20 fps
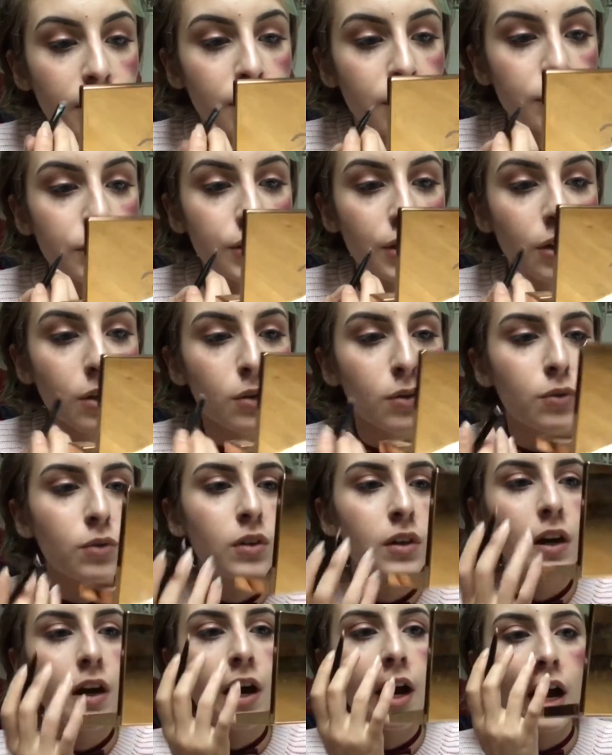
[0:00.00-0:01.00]
So
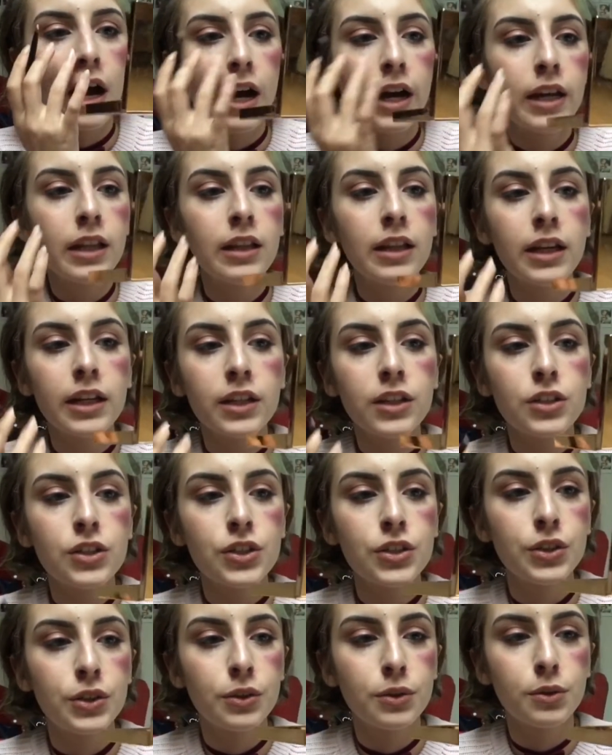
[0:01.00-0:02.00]
I like
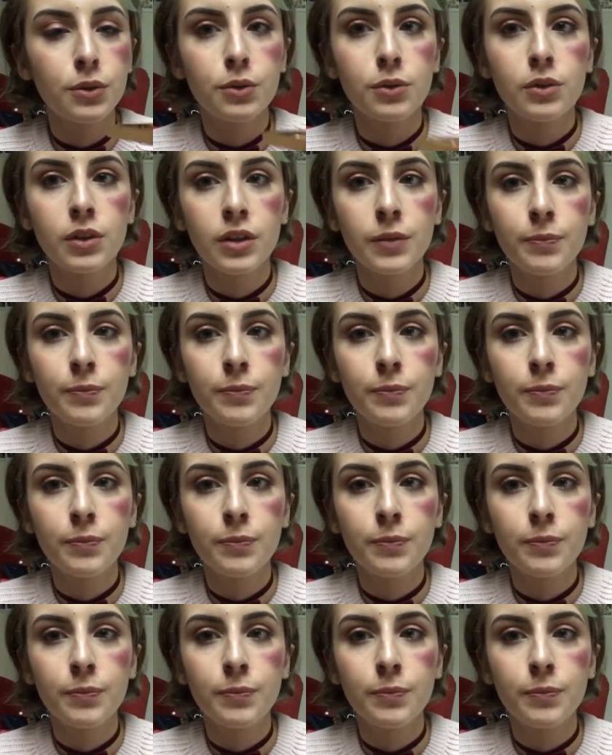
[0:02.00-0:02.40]
to